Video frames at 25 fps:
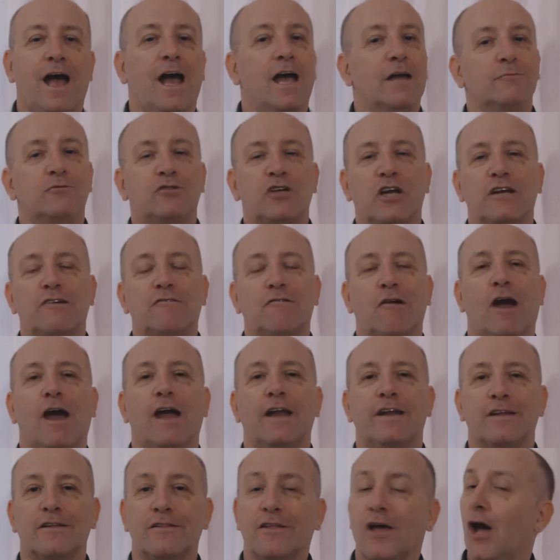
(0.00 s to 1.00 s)
I'm Jake
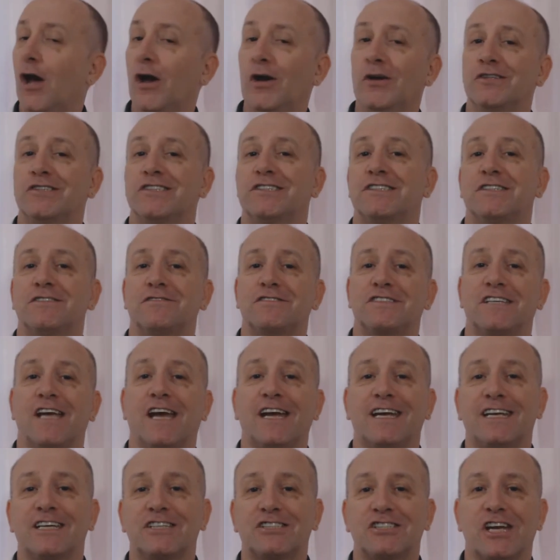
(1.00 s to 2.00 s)
Ryder, the host of
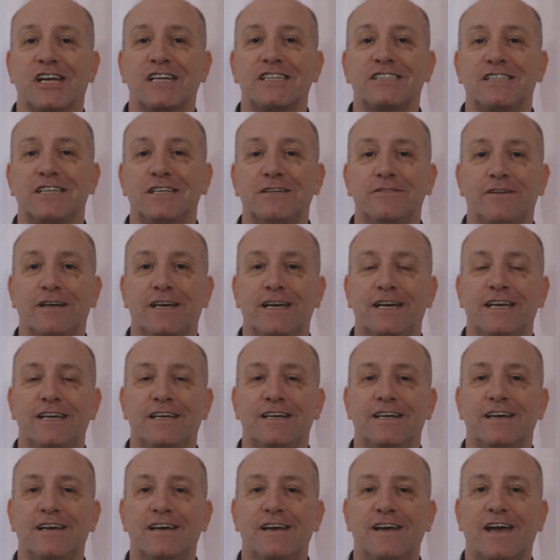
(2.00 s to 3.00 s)
Psychic Jayc T
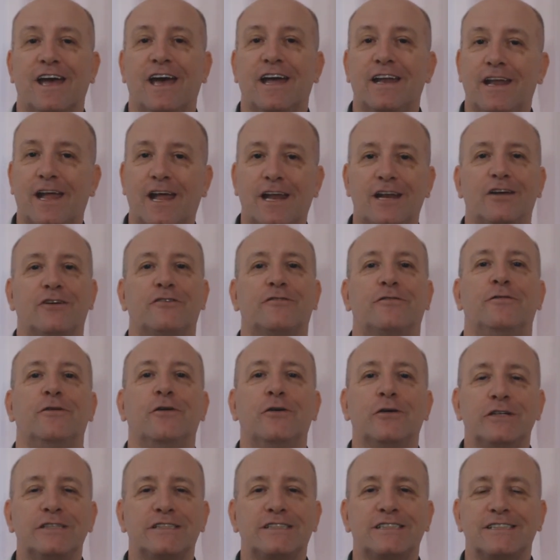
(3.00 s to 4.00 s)
V, and I look
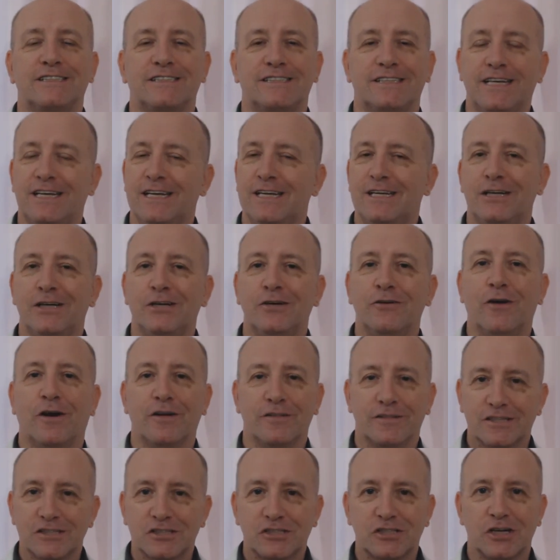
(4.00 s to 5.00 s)
forward to seeing you
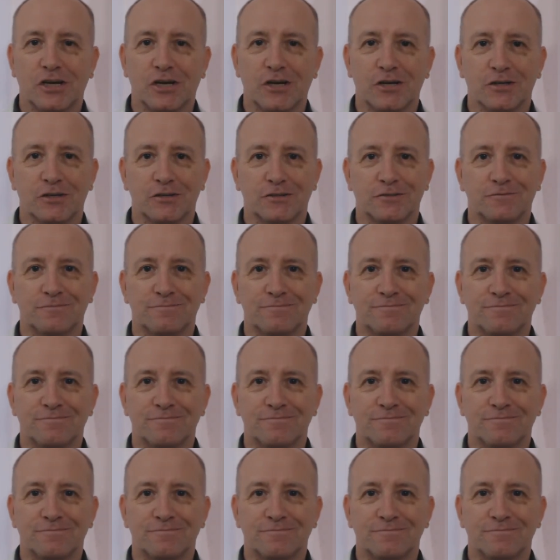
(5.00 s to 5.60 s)
on the show.